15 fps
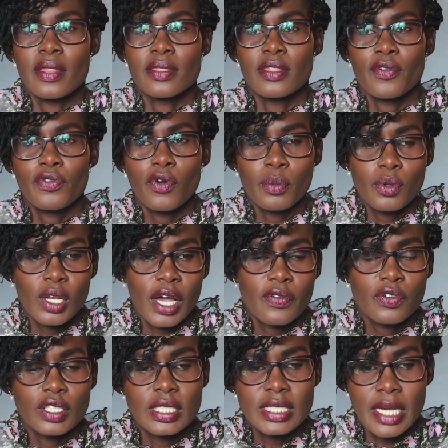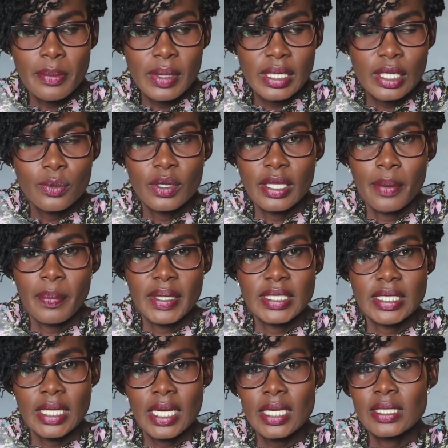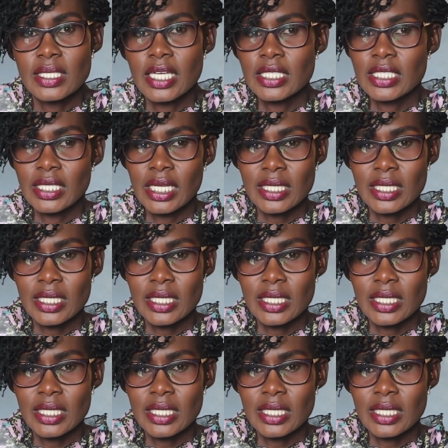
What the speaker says: the formula for determining whether party A is getting,